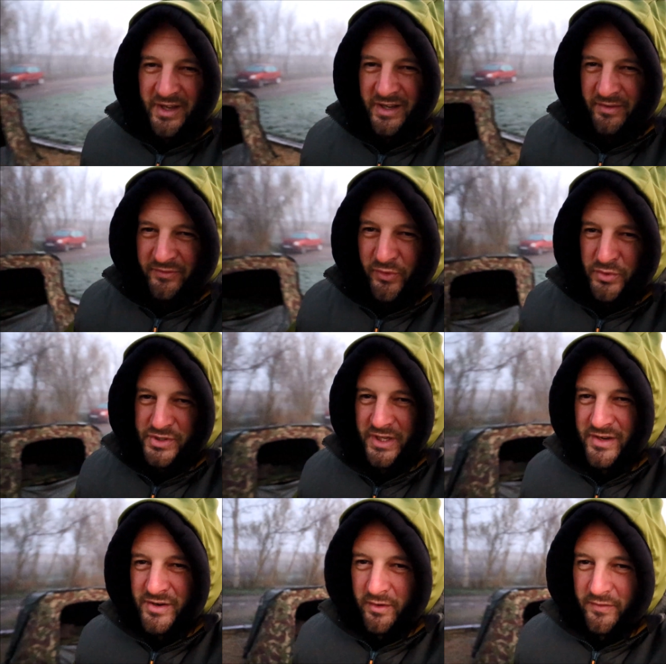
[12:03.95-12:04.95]
and
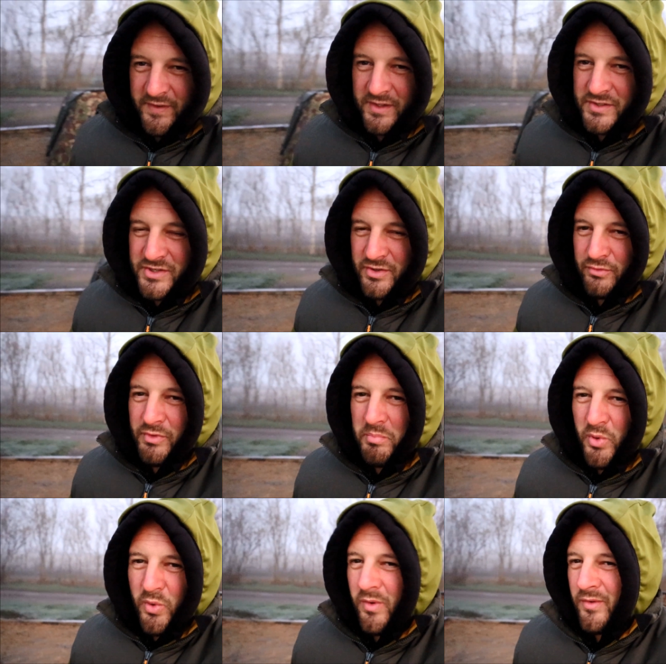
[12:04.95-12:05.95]
unfortunately nothing to
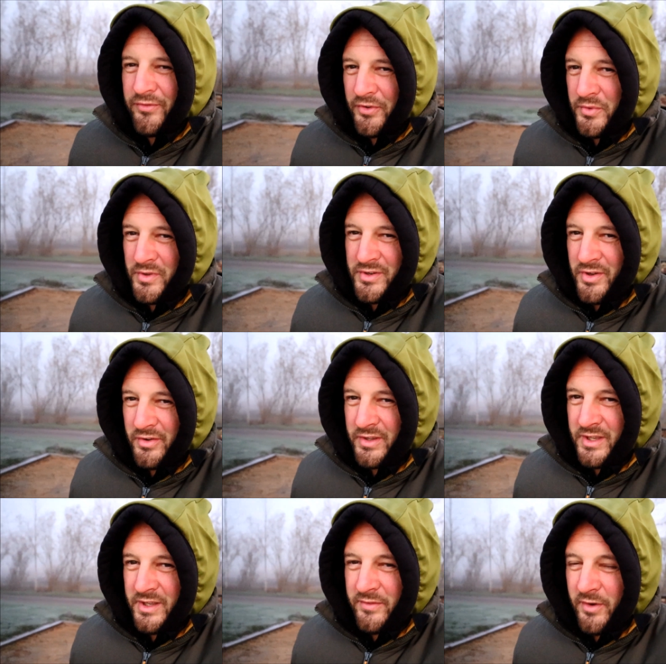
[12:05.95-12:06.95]
report through the
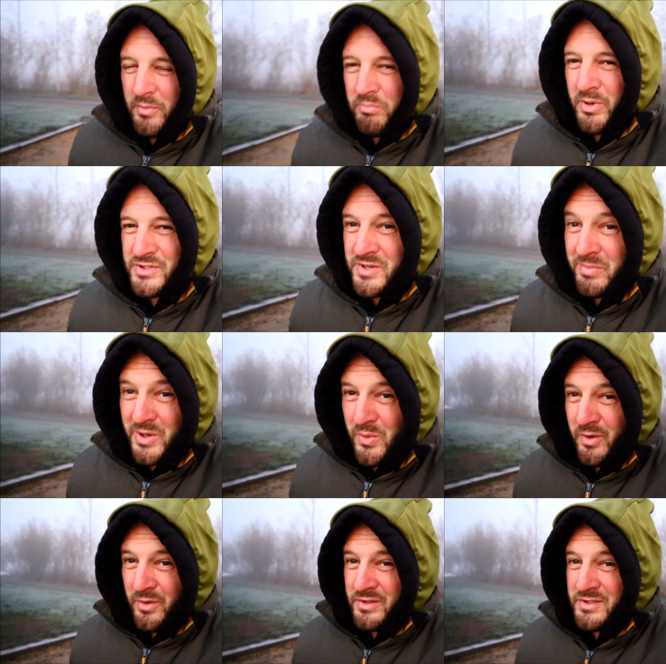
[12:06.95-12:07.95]
night either, but to be
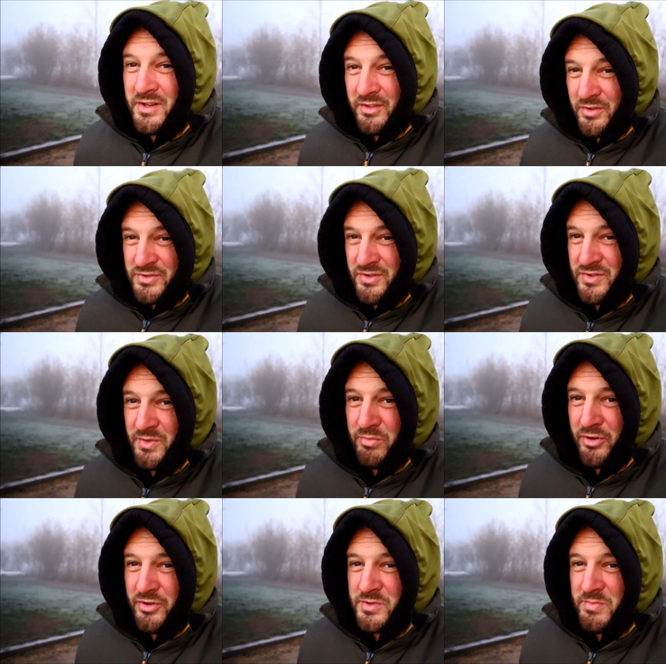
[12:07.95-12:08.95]
quite honest, it doesn't
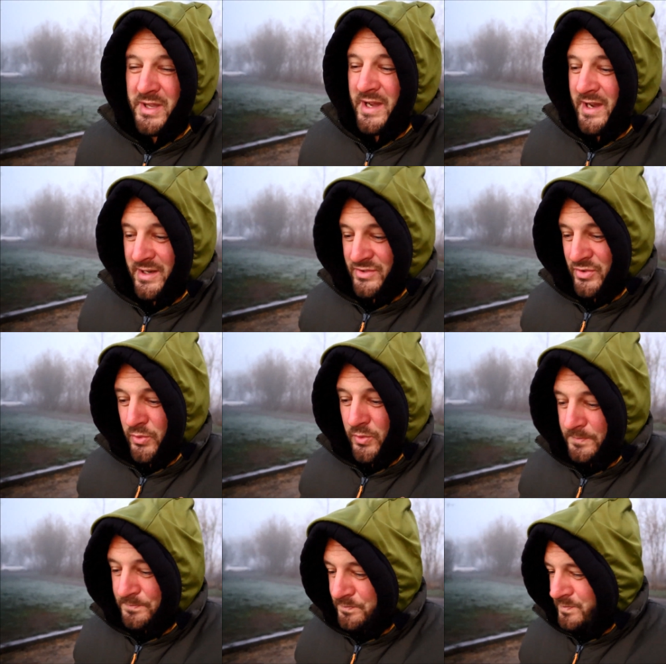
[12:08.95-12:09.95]
surprise me at all.